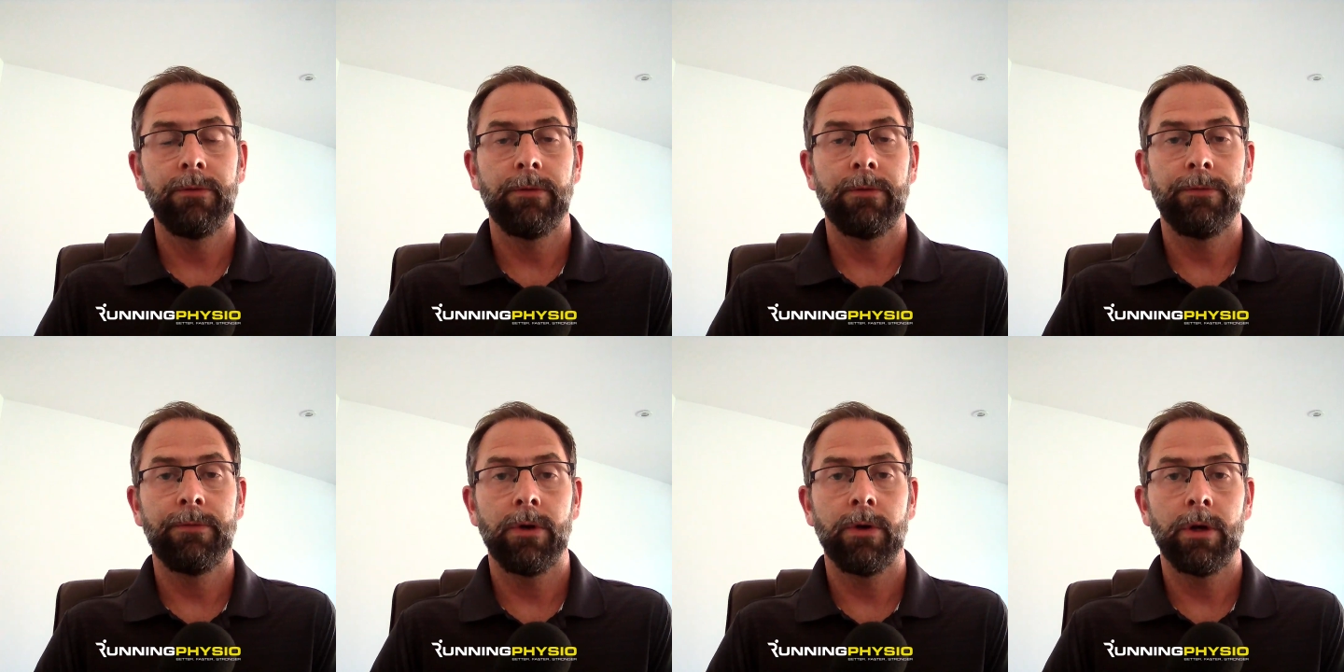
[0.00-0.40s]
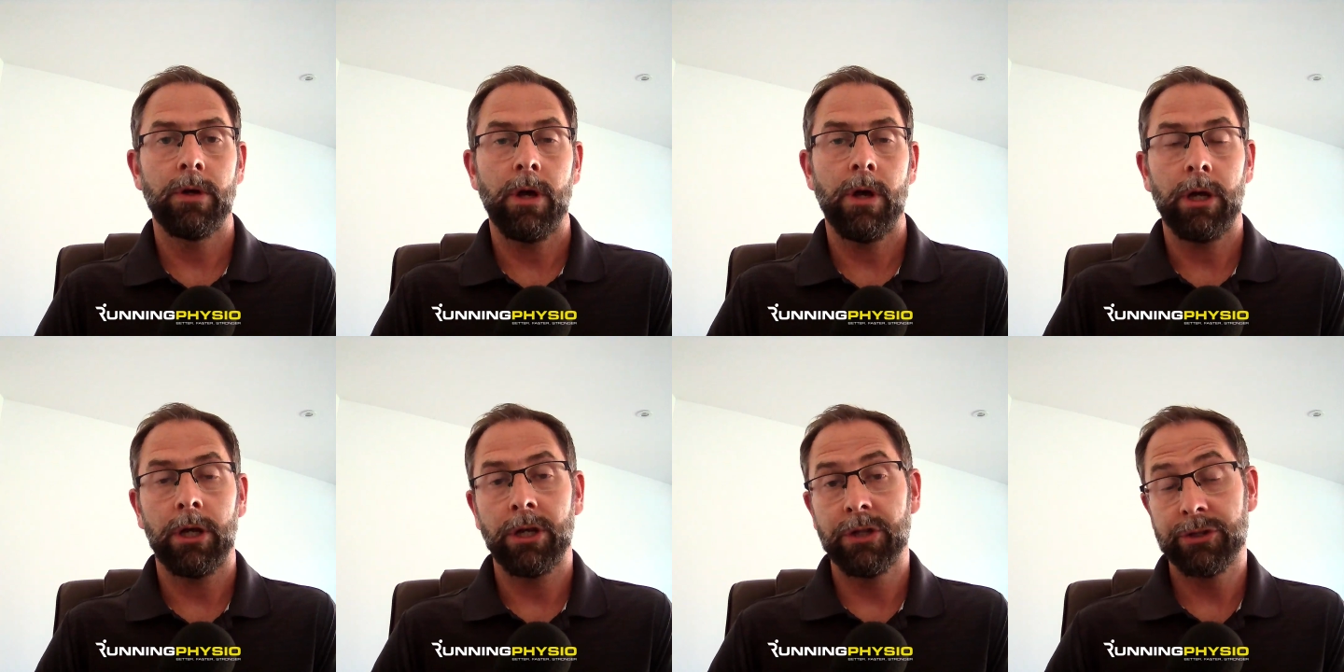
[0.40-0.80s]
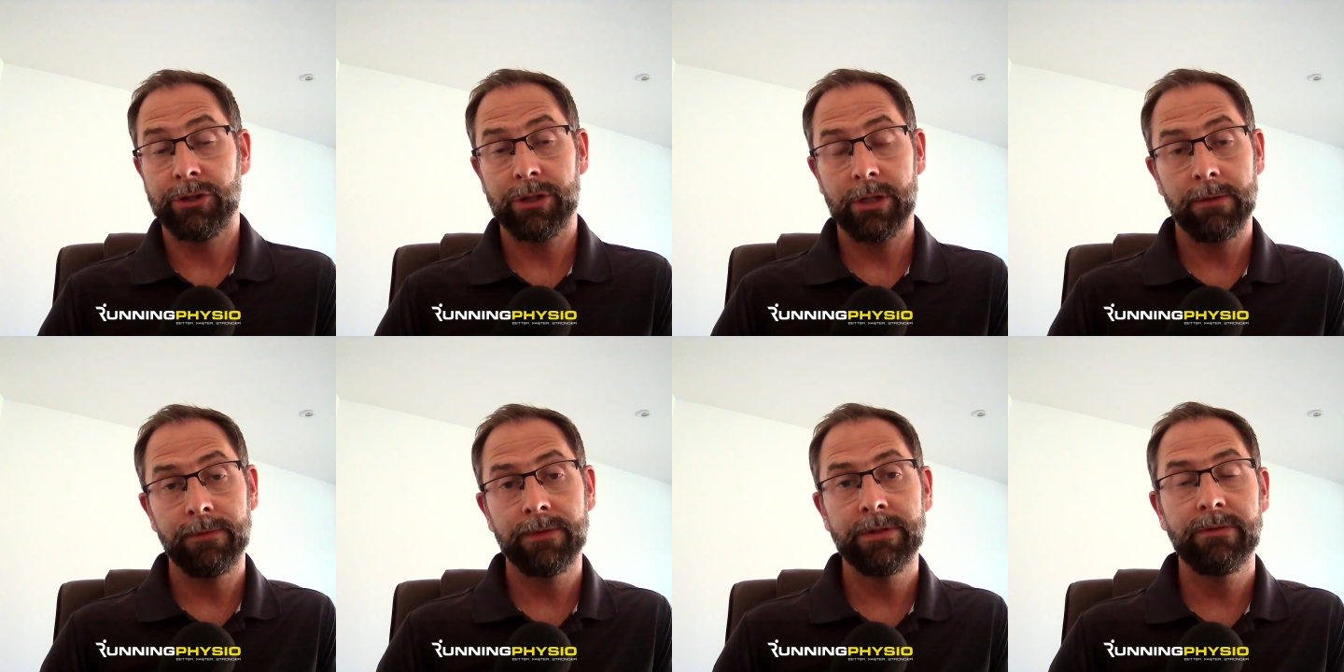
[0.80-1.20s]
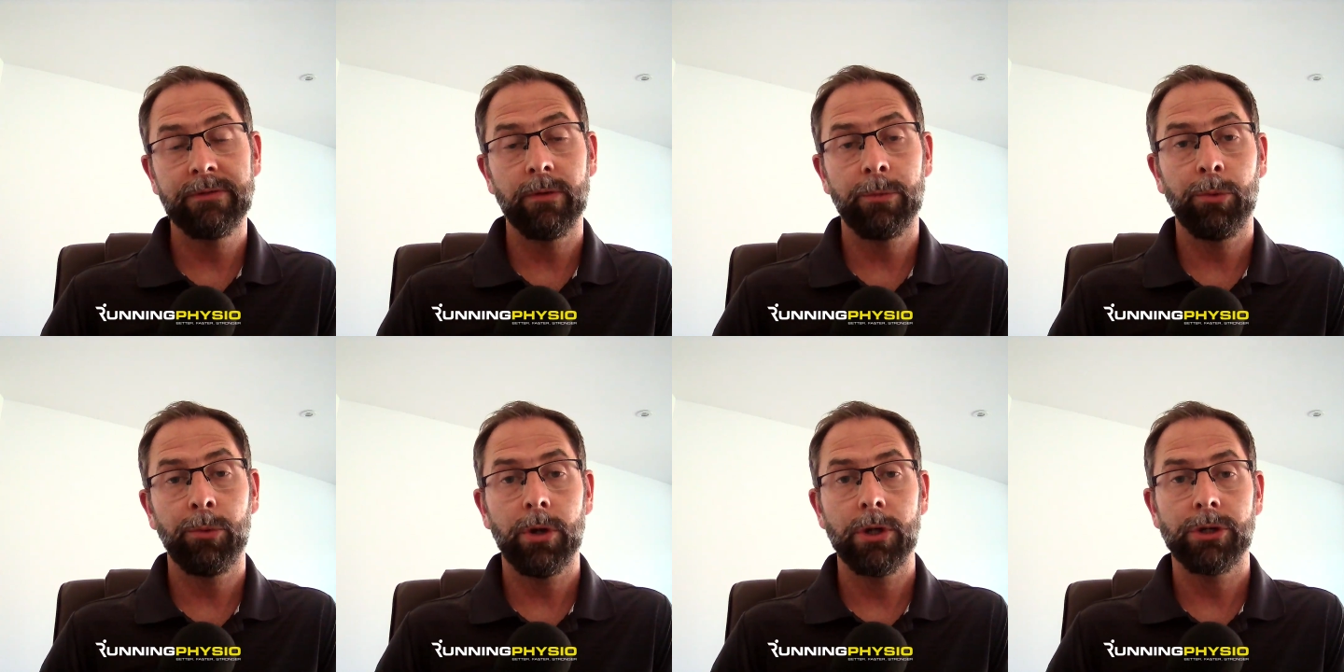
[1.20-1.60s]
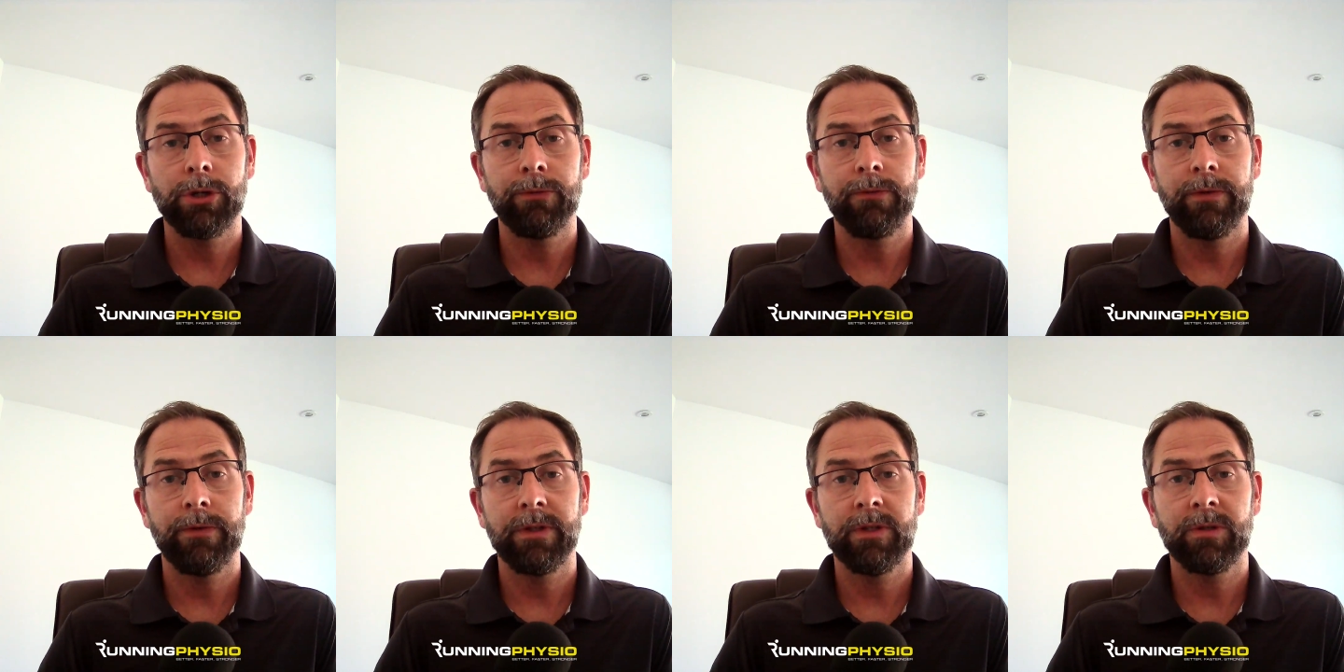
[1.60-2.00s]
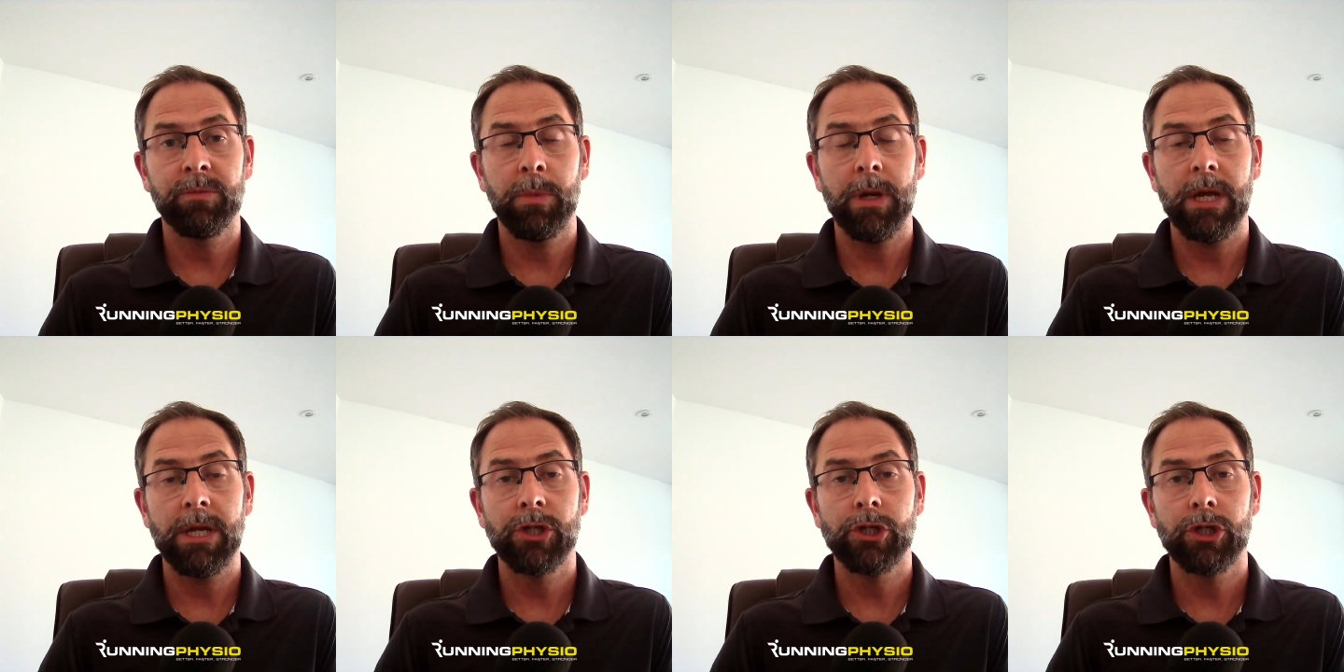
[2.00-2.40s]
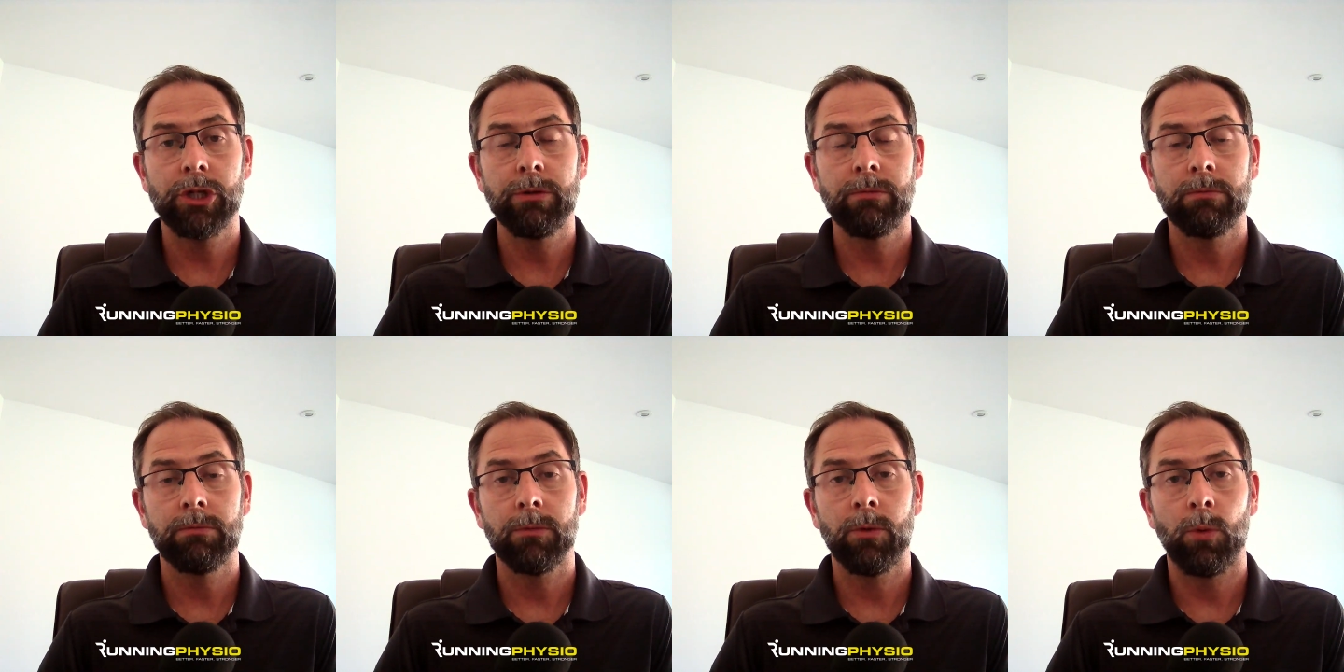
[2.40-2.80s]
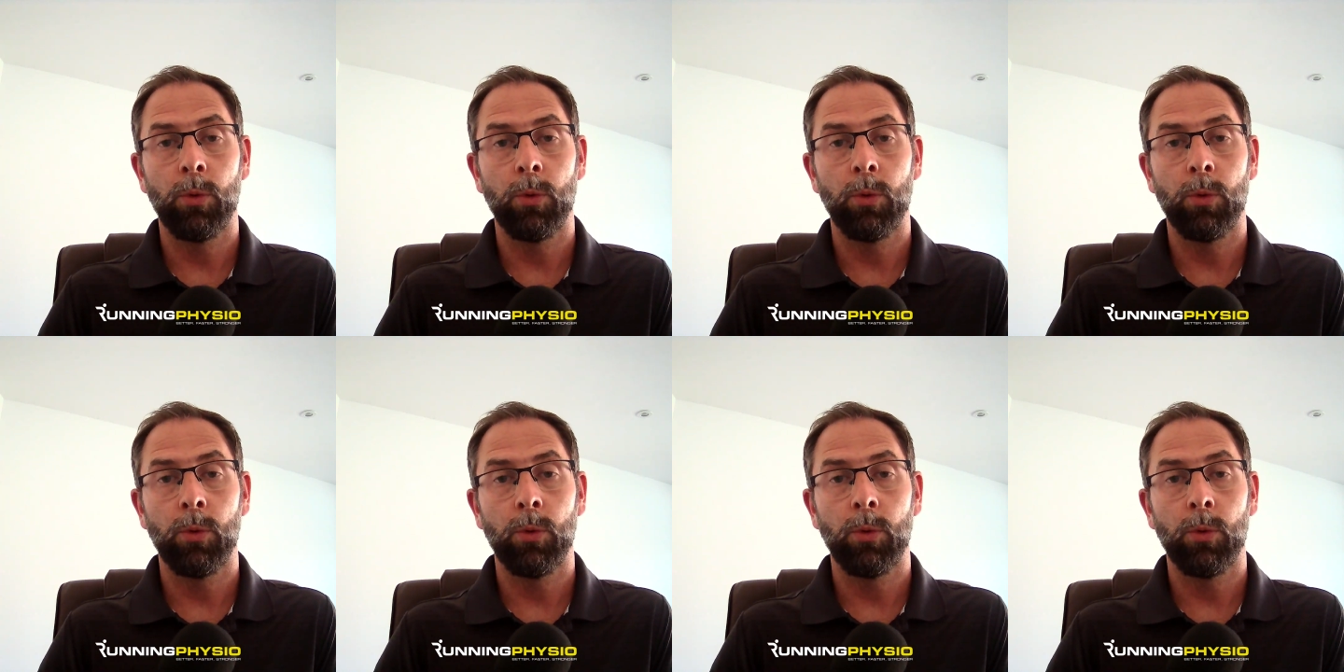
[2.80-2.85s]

for a conservative approach for this patient